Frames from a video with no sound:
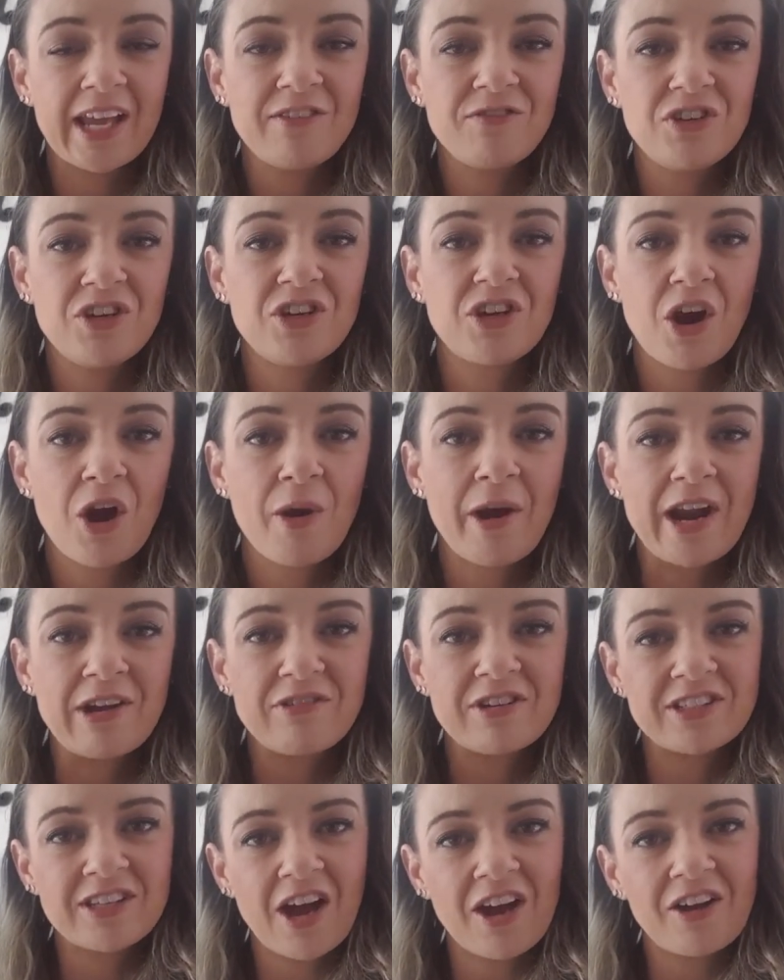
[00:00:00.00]
if you go and
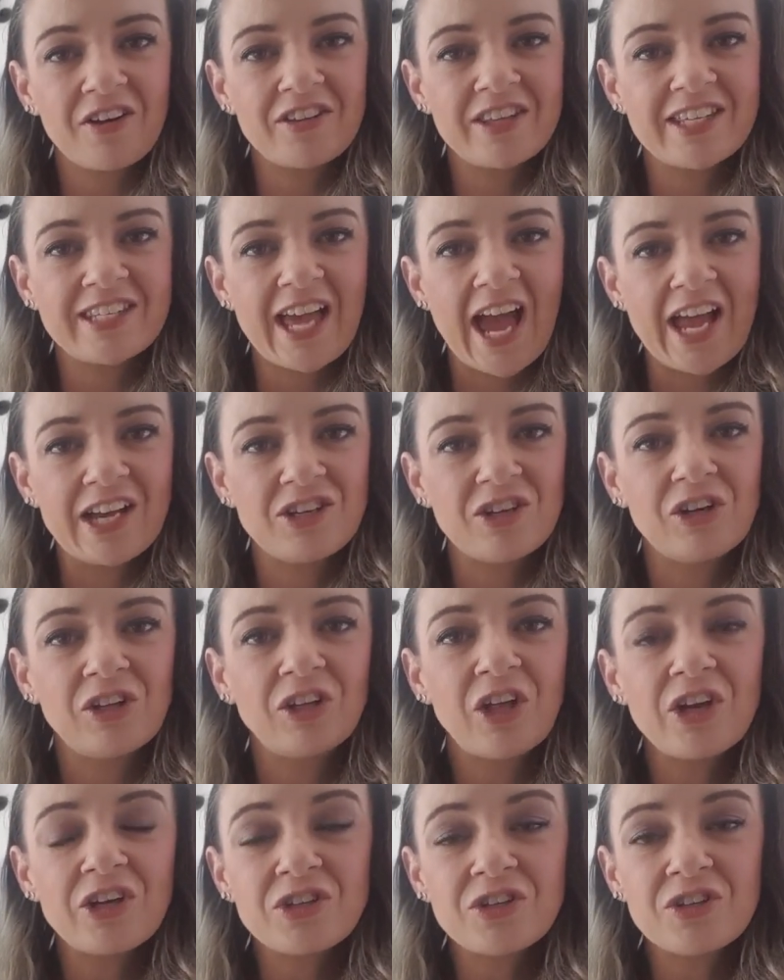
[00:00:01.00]
recycle this at your
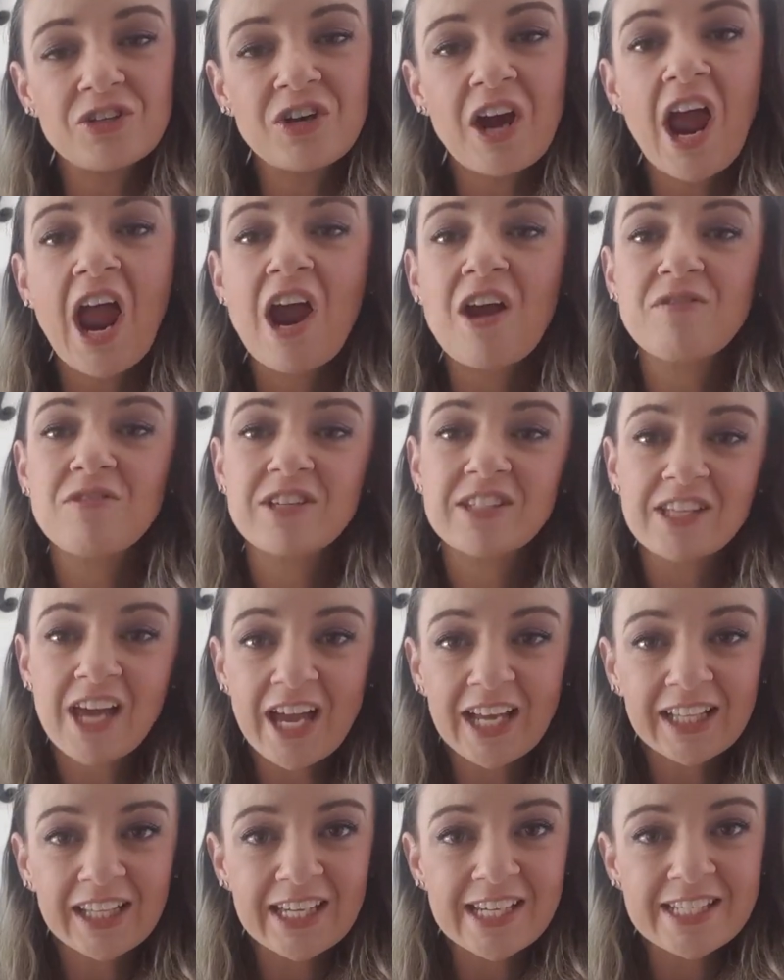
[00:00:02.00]
local
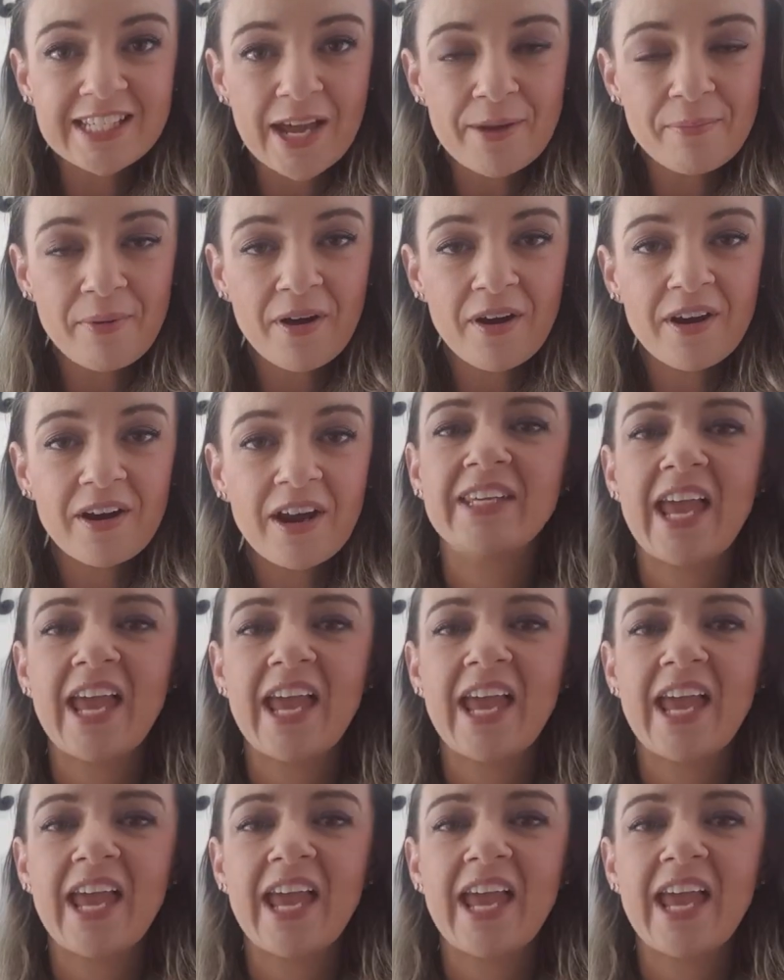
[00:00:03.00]
recycling depot.